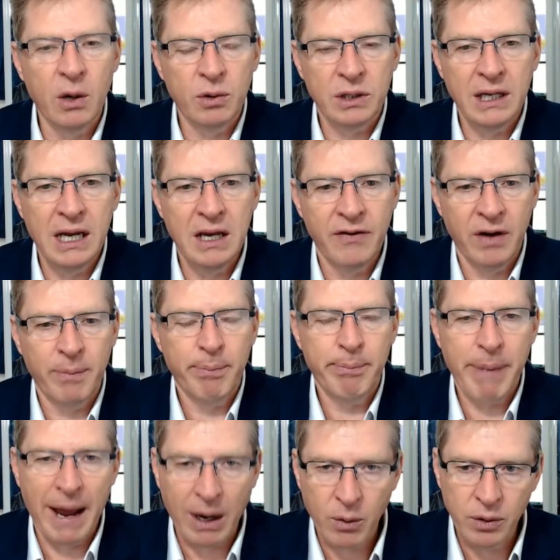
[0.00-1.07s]
lever
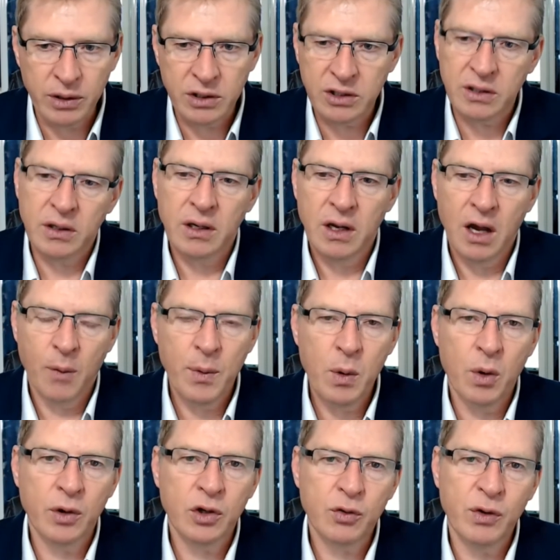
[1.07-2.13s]
backwards, and we
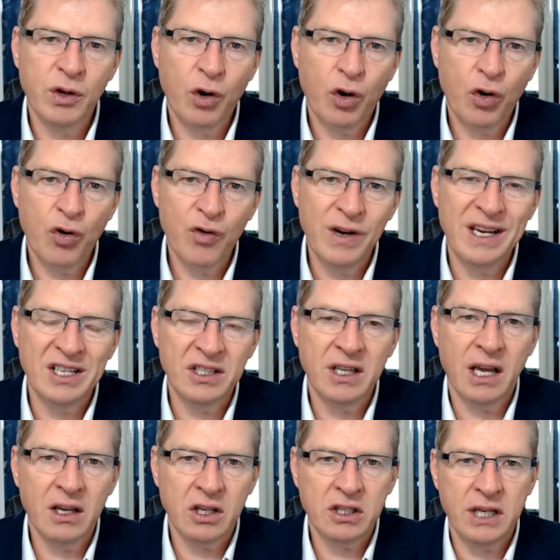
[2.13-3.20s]
want to increase
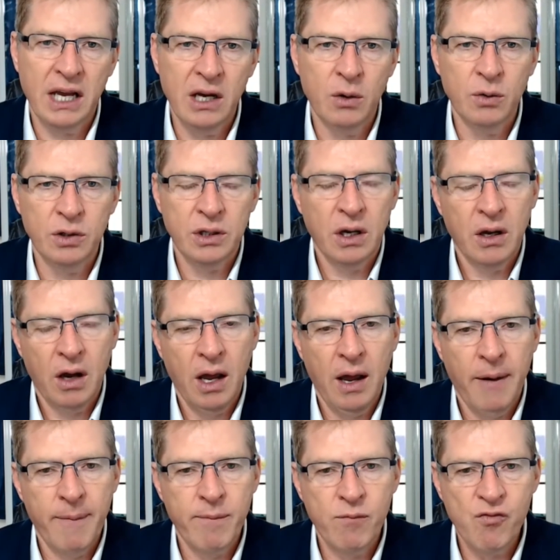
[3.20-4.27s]
that sales
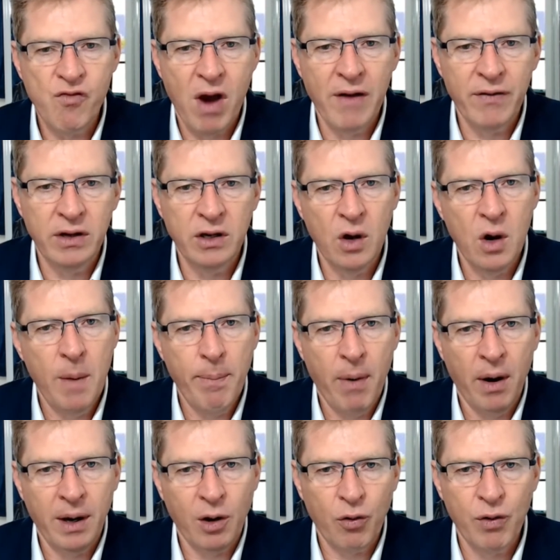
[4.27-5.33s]
revenue by
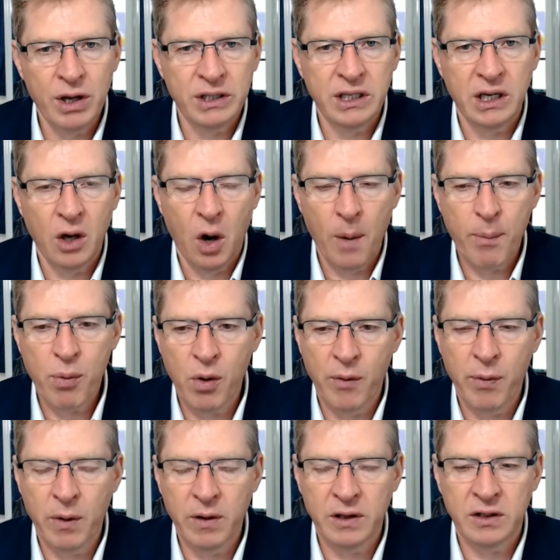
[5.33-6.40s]
increasing our
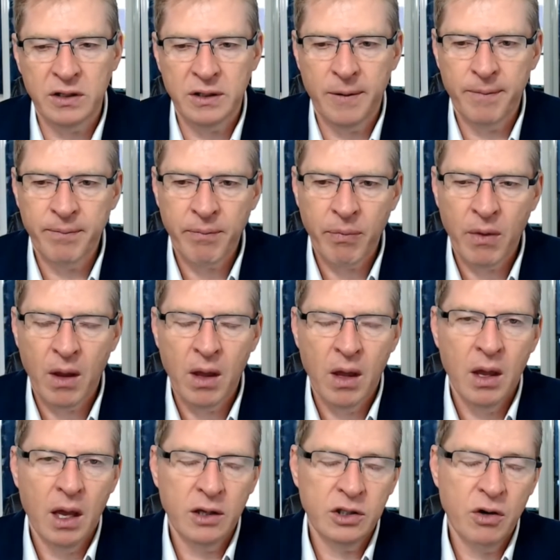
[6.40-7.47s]
profits.
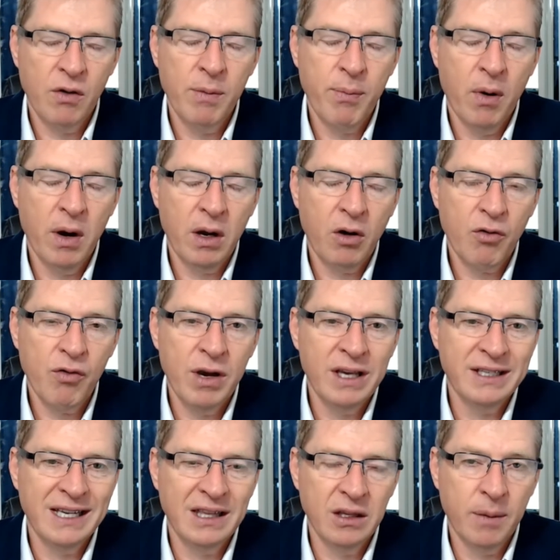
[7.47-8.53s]
By
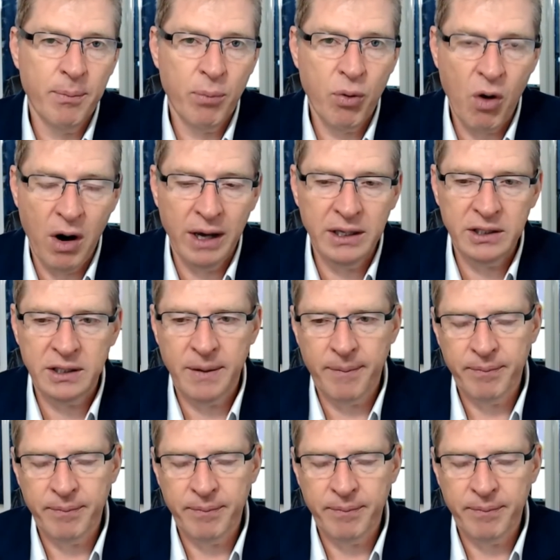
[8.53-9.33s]
increasing the price.